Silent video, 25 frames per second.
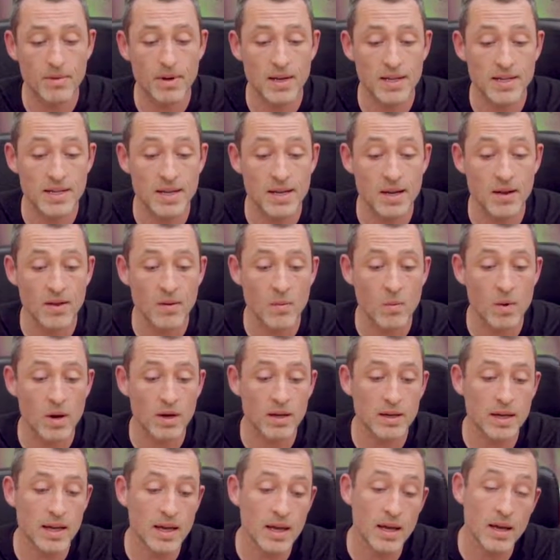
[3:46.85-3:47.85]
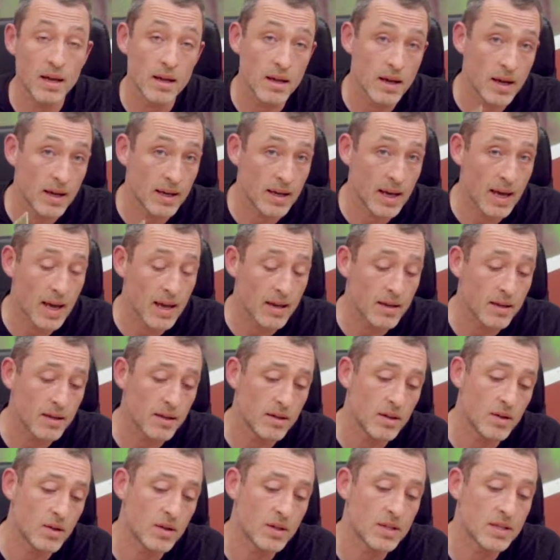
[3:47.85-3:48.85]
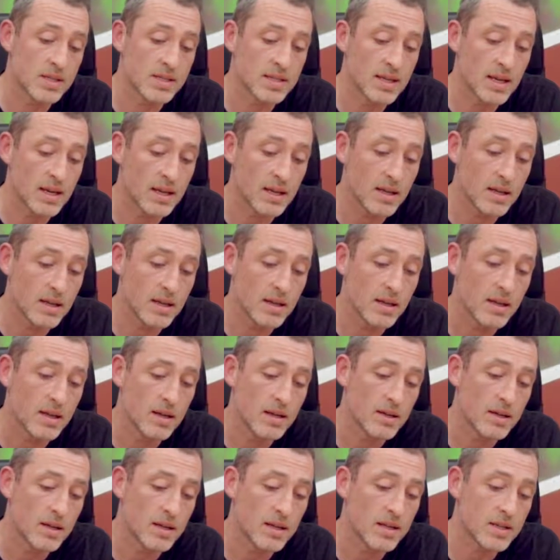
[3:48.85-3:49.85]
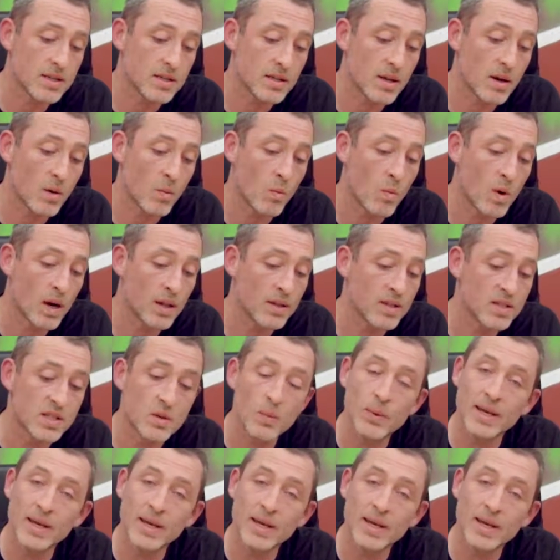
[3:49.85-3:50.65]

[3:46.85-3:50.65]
It's another 1 here. Again, you can see that it's a 1, so